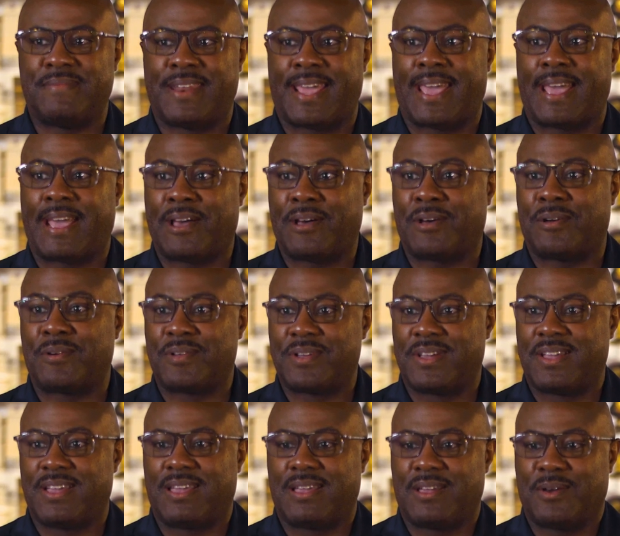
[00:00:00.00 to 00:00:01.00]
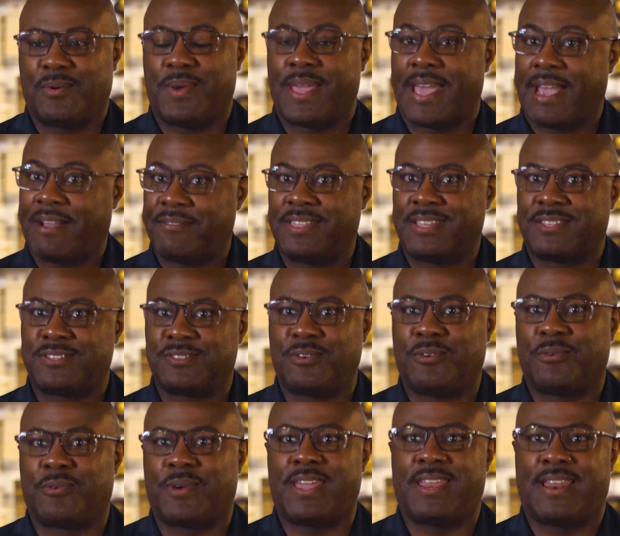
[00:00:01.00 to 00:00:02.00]
Now we have this
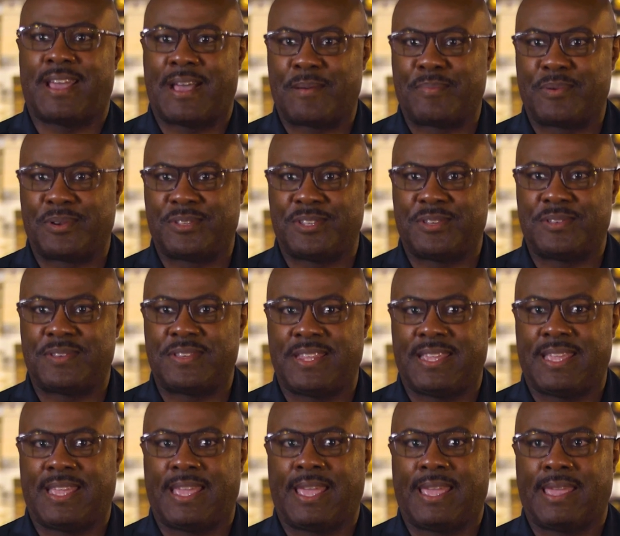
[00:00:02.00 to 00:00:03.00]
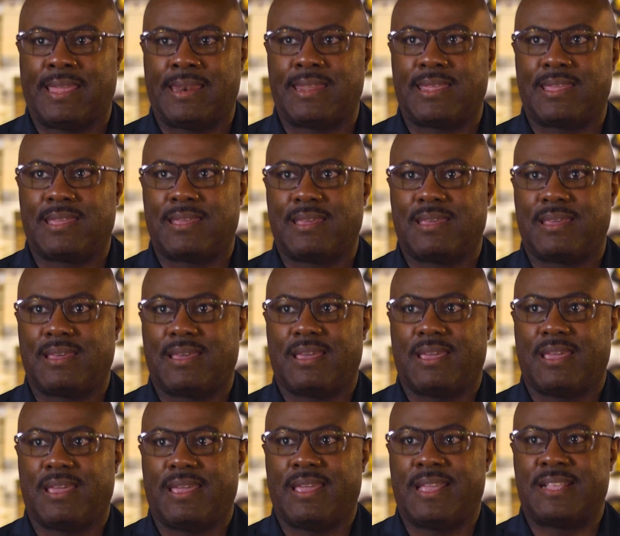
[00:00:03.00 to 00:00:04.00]
great opportunity, and
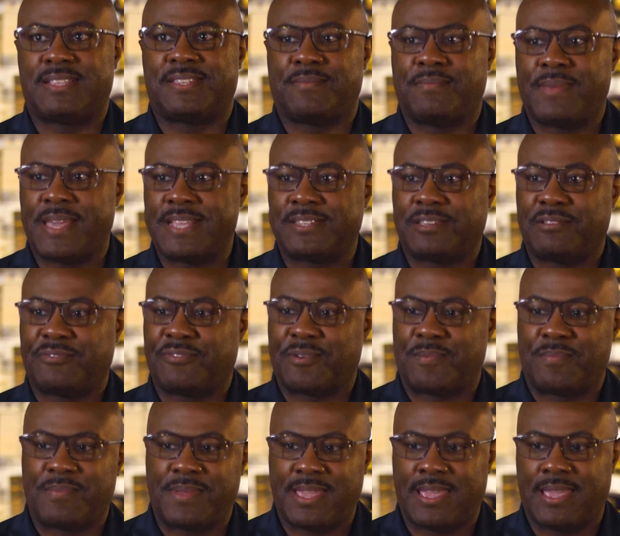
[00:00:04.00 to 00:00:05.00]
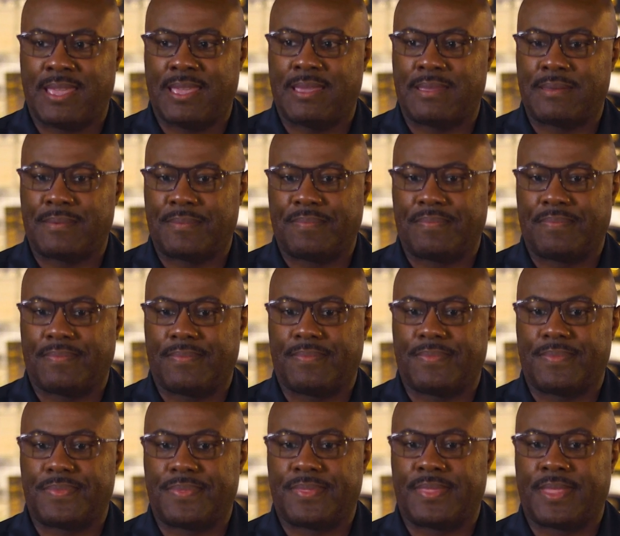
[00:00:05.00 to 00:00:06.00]
it's amazing for me
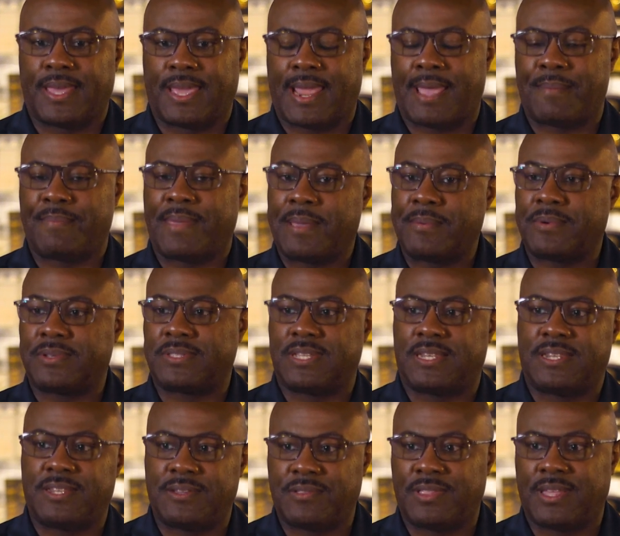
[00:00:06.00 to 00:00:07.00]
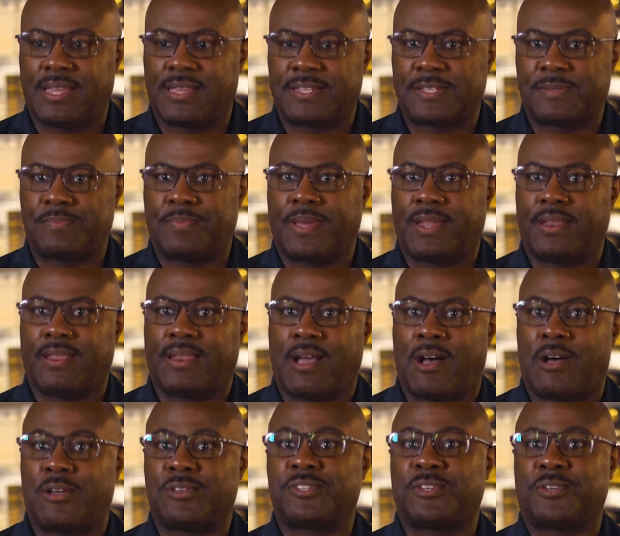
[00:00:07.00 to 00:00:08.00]
that I'm able to do this, but
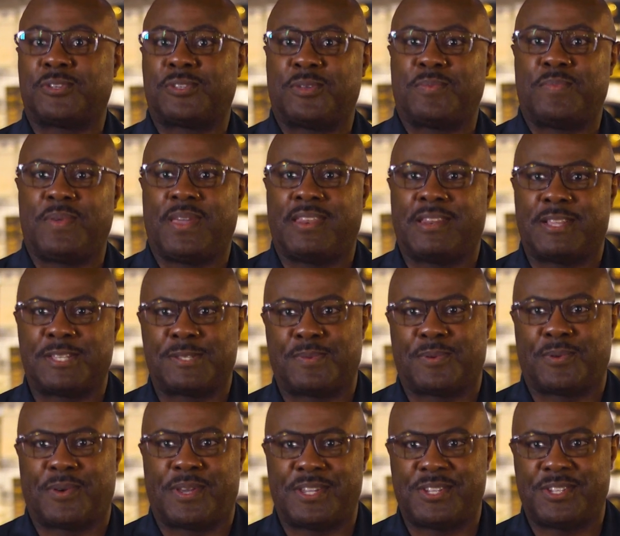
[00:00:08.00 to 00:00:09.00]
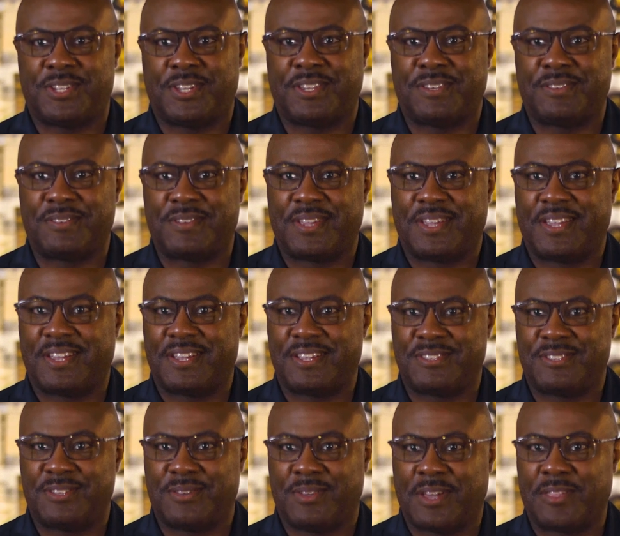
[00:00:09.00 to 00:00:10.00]
also to be an inspiration
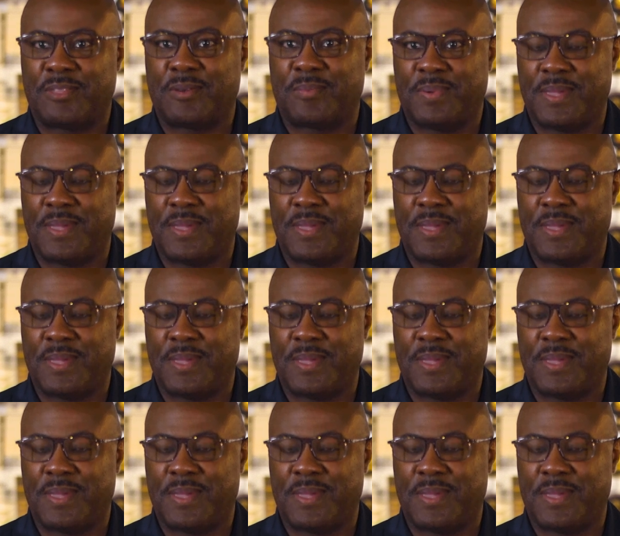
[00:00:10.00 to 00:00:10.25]
to other